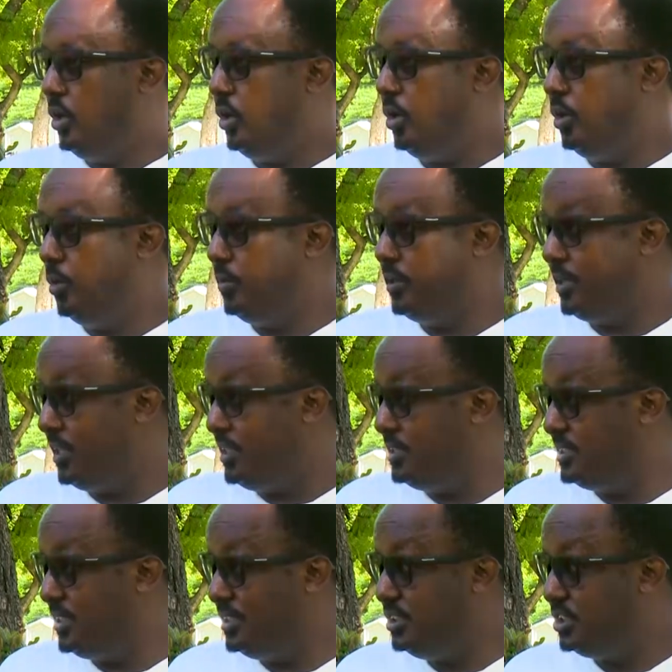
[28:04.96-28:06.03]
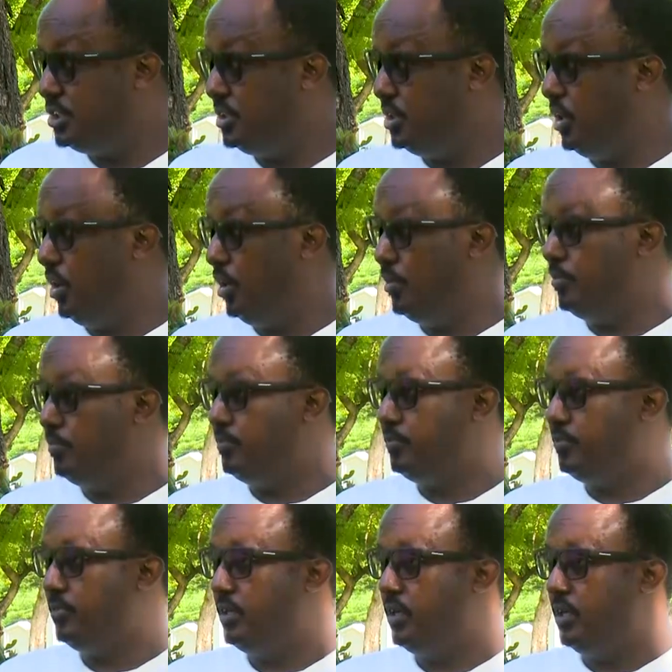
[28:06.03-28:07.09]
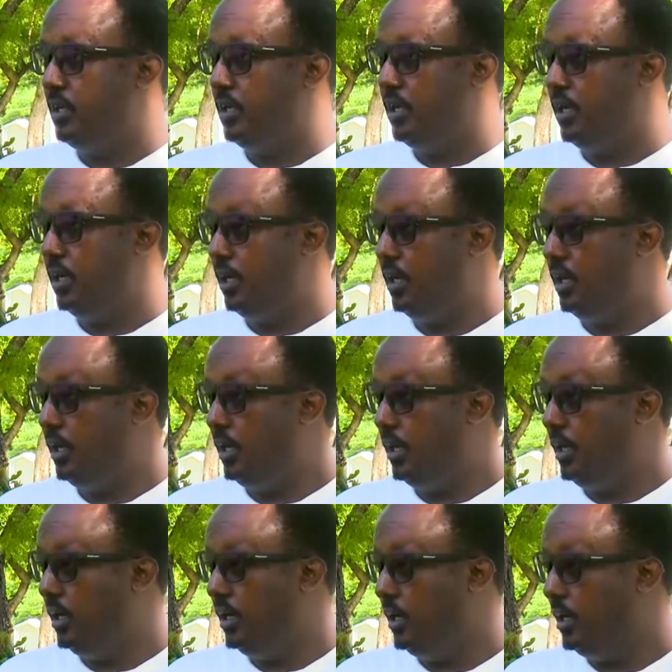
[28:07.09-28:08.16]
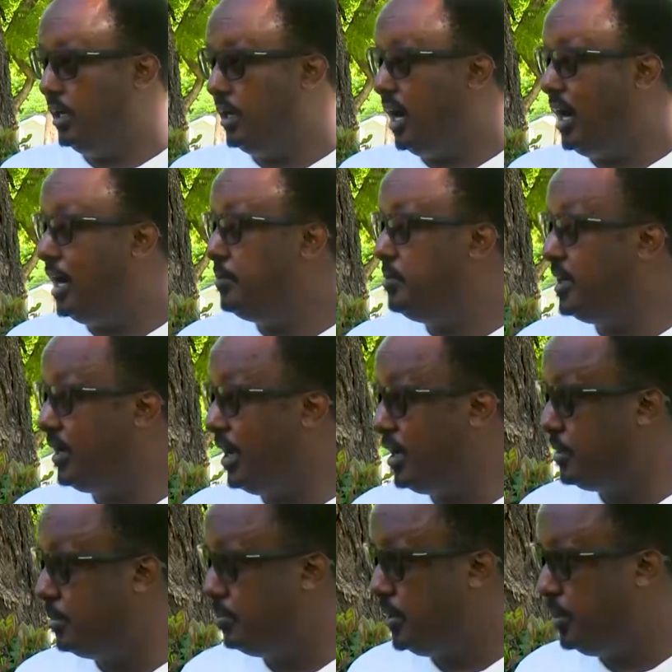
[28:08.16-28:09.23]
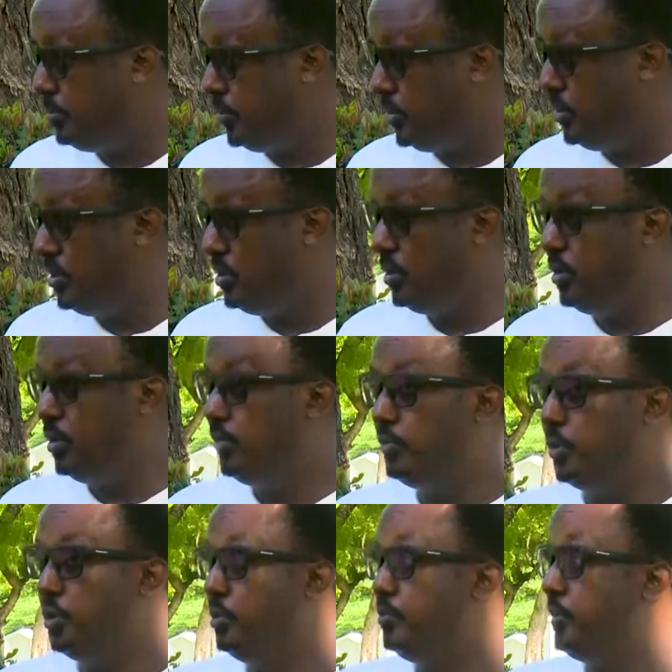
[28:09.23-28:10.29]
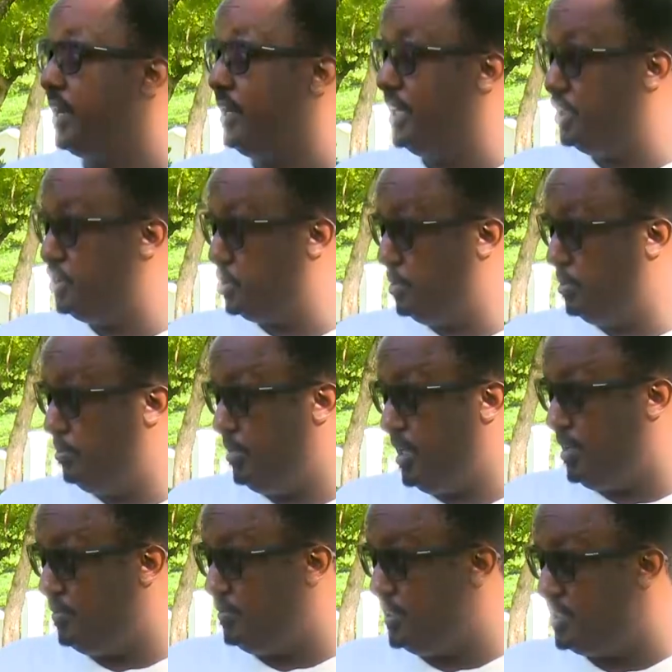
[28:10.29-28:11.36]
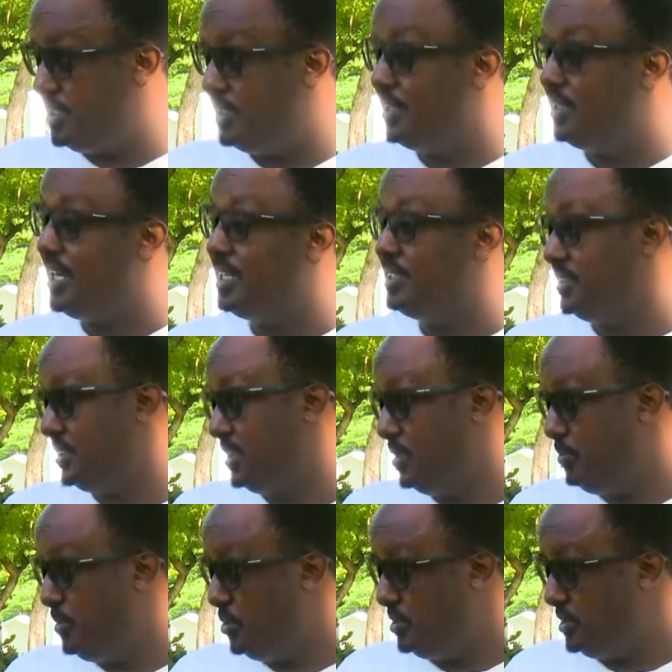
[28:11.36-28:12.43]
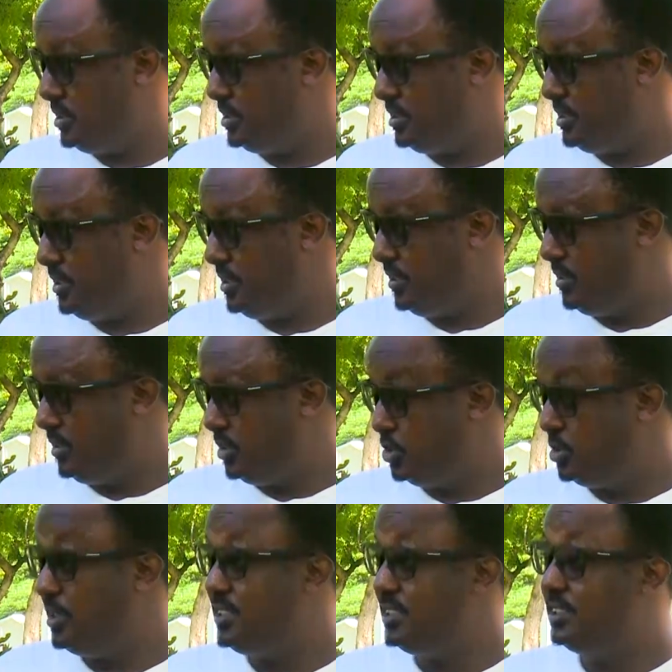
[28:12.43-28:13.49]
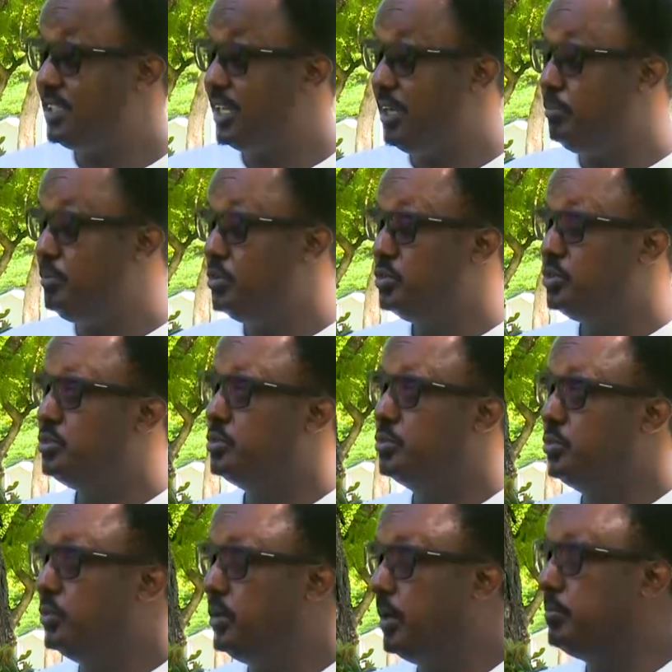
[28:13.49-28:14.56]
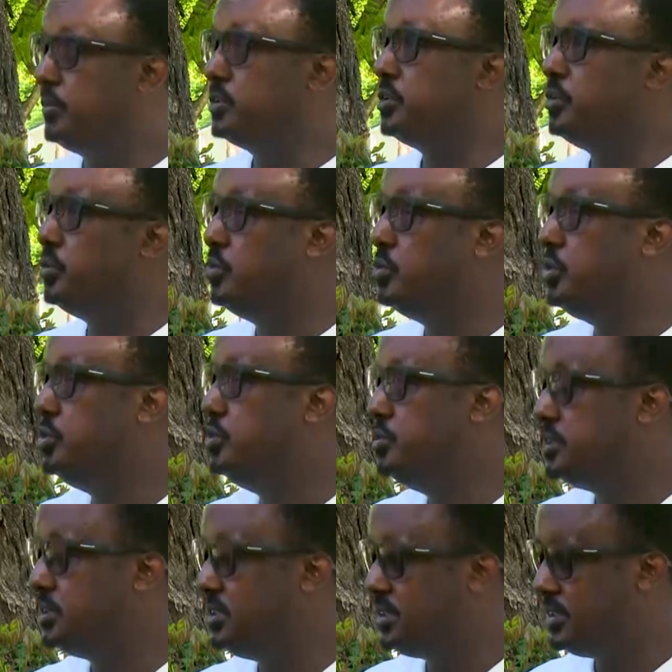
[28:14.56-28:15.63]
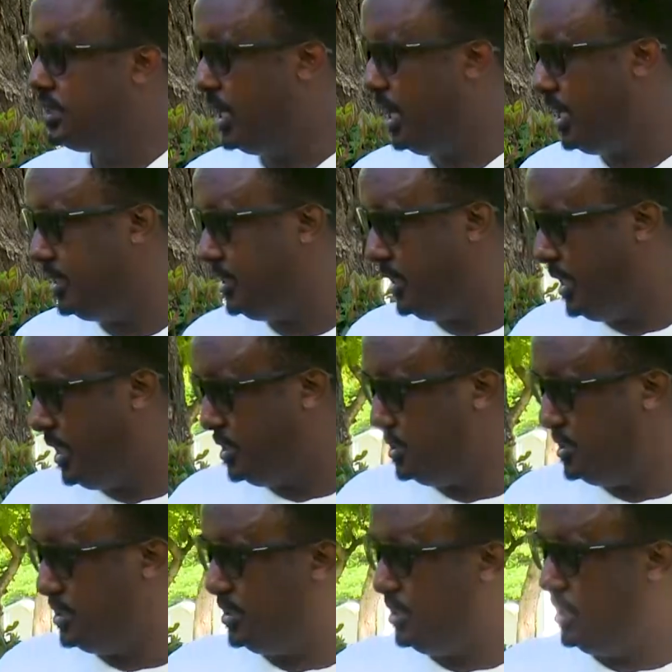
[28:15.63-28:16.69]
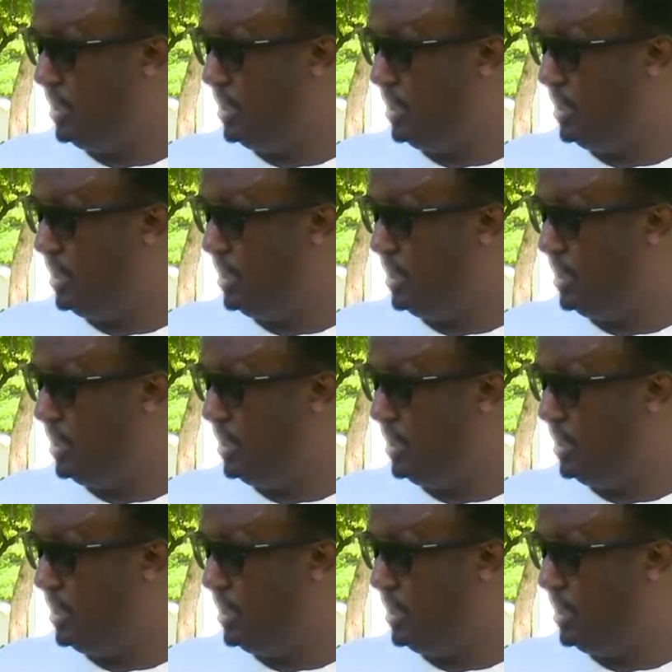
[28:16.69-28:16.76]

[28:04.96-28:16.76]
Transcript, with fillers: or with an intention of uh, harming other people for your financial benefit, that is an abuse. So it is an abuse to a person who uses at the end